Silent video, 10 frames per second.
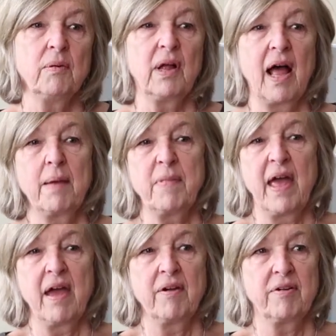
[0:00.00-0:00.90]
Well, I'm
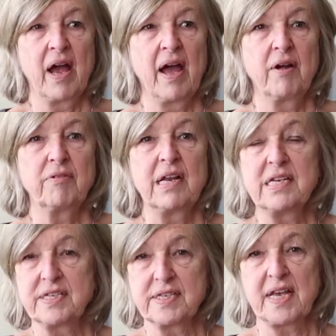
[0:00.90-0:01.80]
there
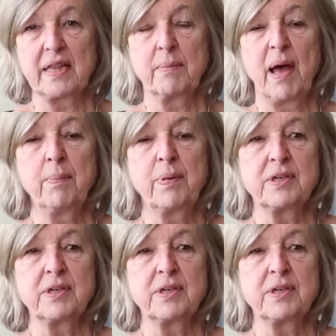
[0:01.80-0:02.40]
really to set them up